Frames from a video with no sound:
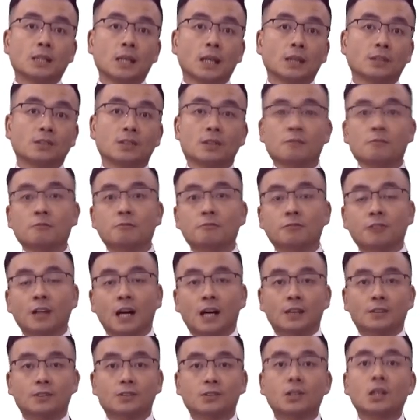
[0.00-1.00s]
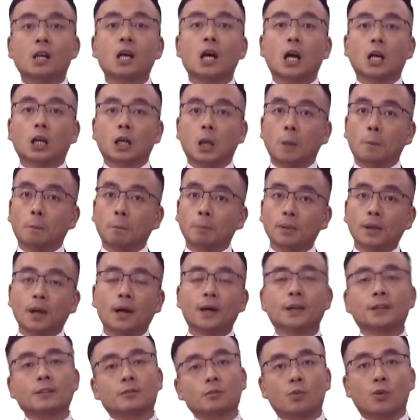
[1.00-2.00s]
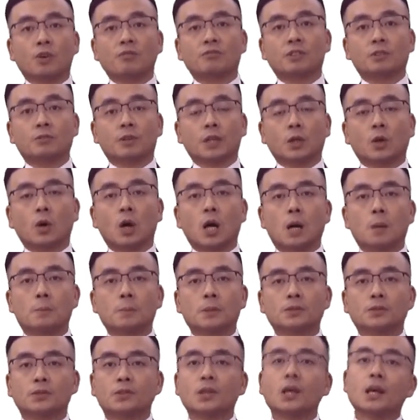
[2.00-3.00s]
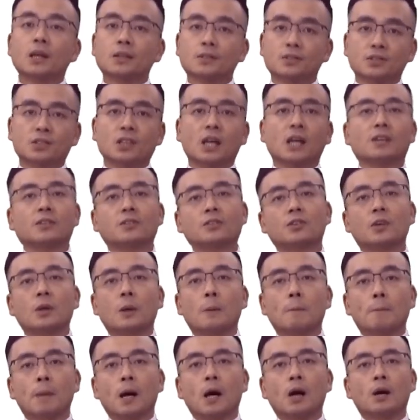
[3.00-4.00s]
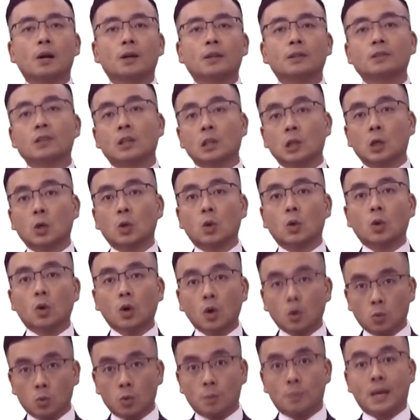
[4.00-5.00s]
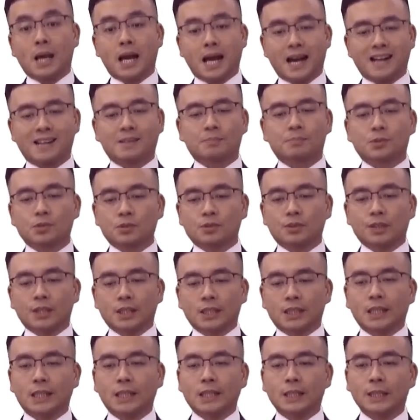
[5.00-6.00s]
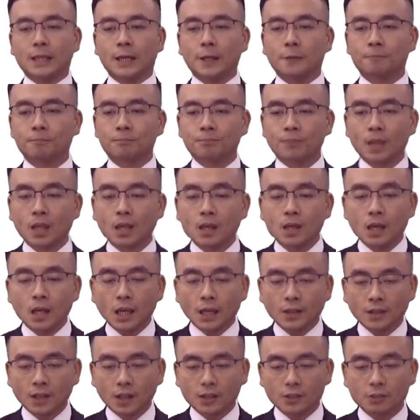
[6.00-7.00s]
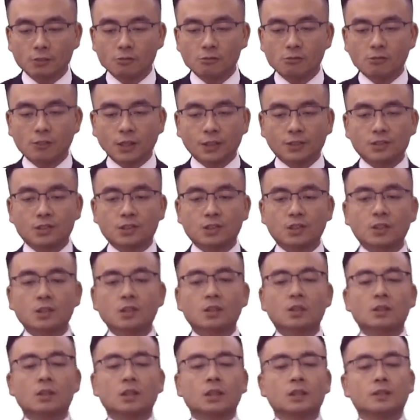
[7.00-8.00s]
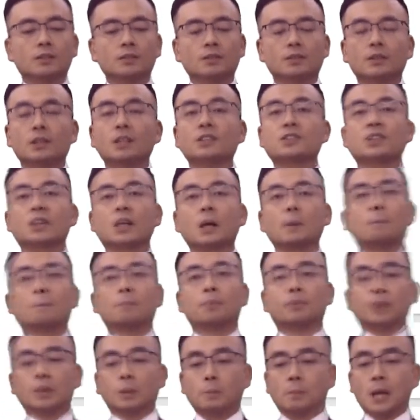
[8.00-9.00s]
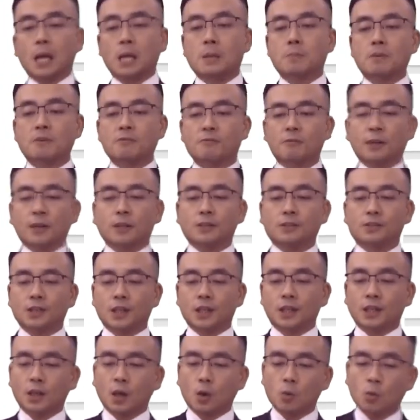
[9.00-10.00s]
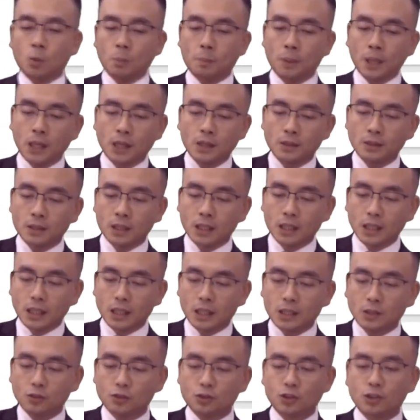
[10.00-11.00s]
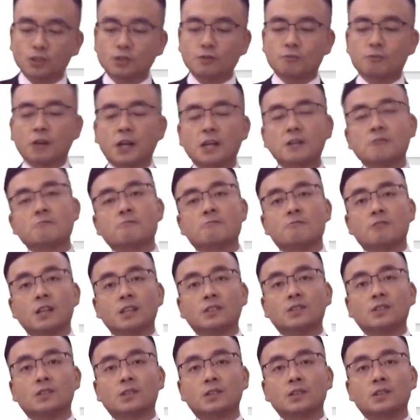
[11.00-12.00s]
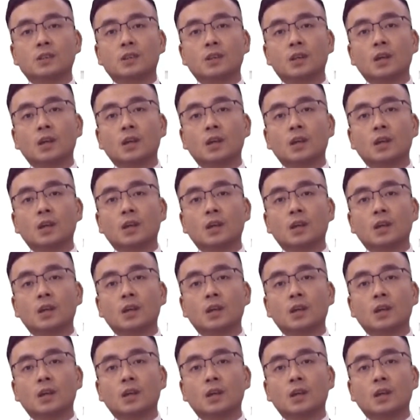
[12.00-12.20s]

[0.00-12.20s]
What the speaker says: yes, and flats are complying with the requirements set by the law will be absolutely key there. Another risk that this company may be facing will be the interest rate risk.